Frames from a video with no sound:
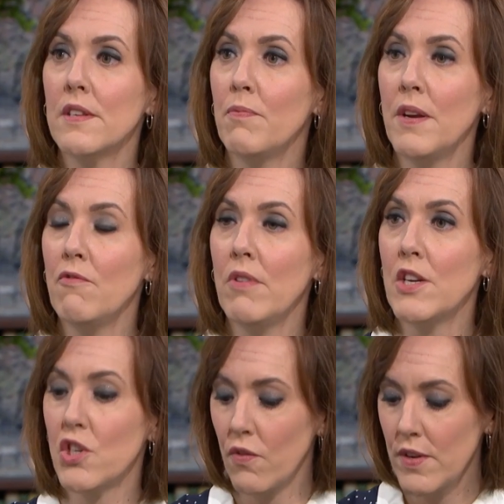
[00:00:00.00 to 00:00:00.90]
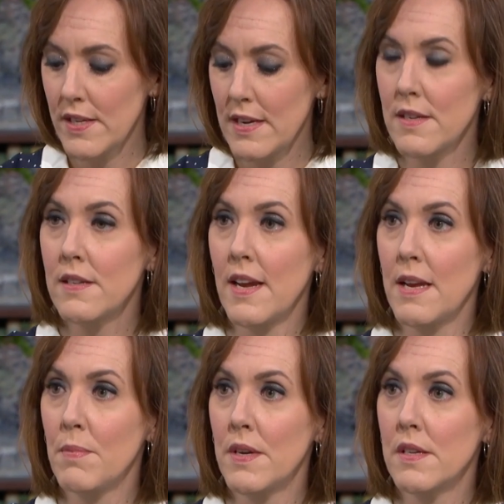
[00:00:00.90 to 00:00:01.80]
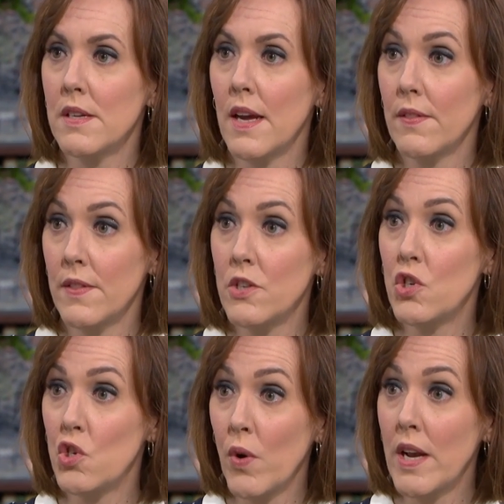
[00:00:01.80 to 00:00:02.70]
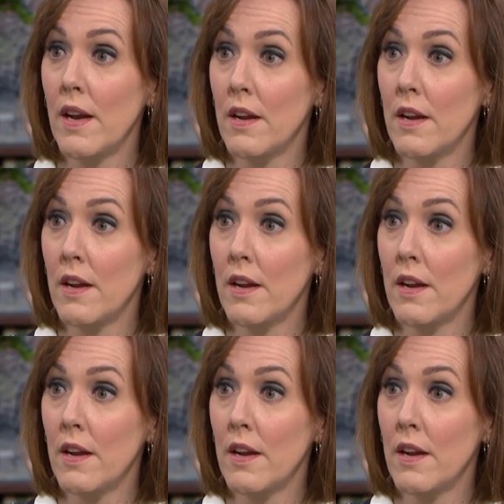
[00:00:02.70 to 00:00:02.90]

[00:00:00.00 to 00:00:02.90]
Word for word: have been reached. Obviously, the statements, like this jointly